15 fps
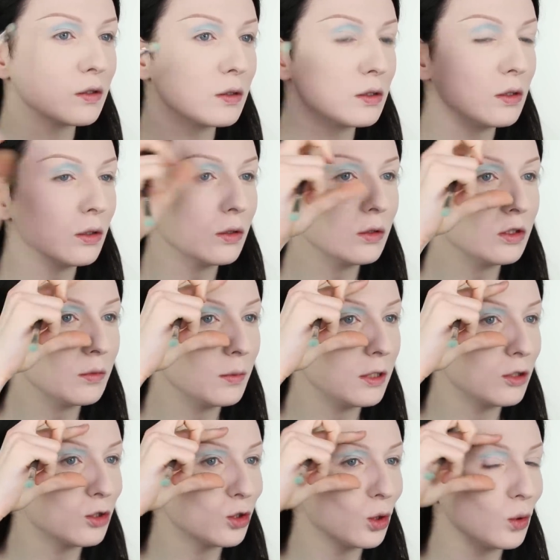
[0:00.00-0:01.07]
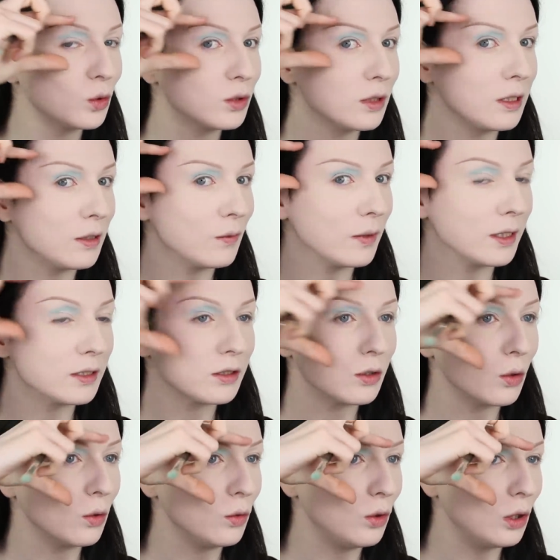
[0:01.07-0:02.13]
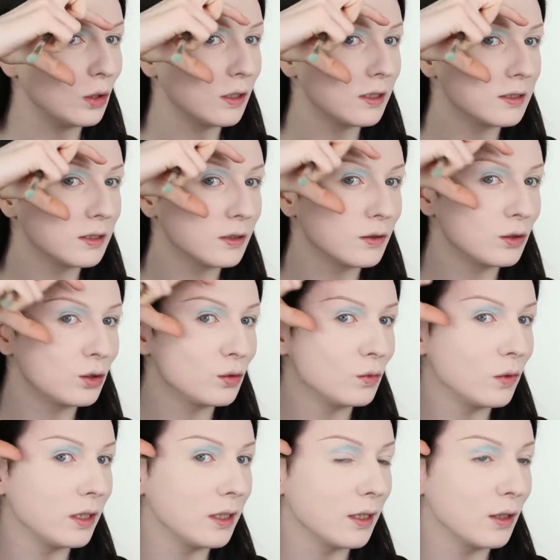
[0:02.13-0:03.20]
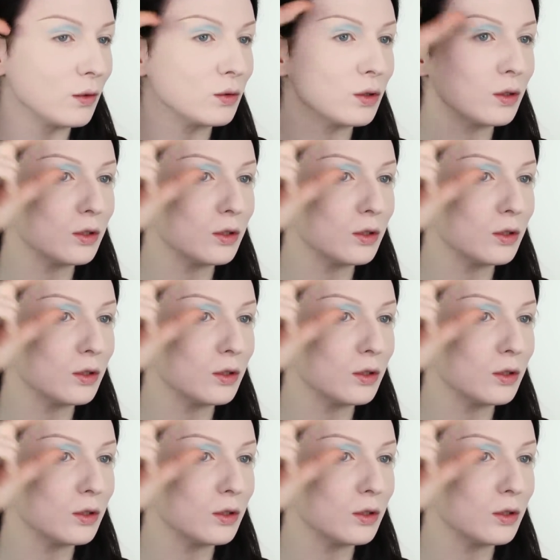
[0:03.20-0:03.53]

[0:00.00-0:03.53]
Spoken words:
So it's not going to be totally winged. The whole look isn't going to wing out.